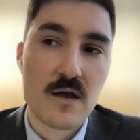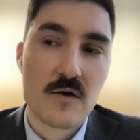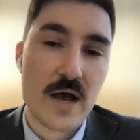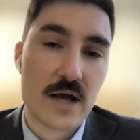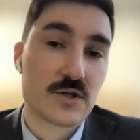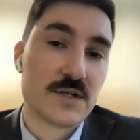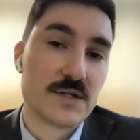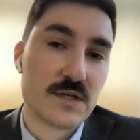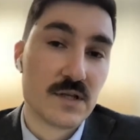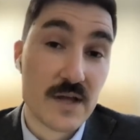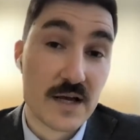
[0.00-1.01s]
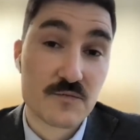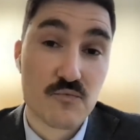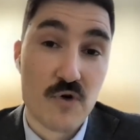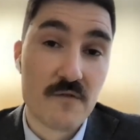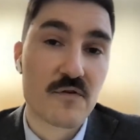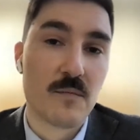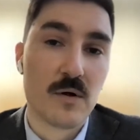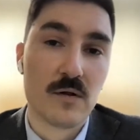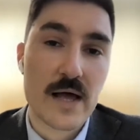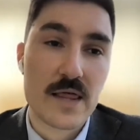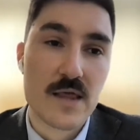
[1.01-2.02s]
we actually see that that's
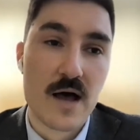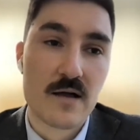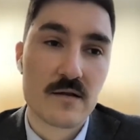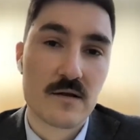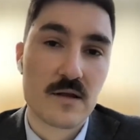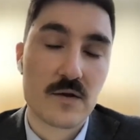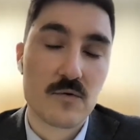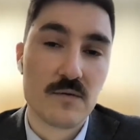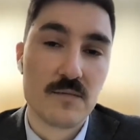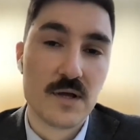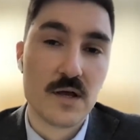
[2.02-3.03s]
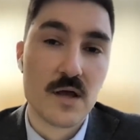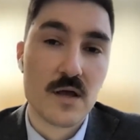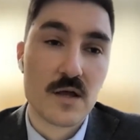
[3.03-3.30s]
preferable and that it would be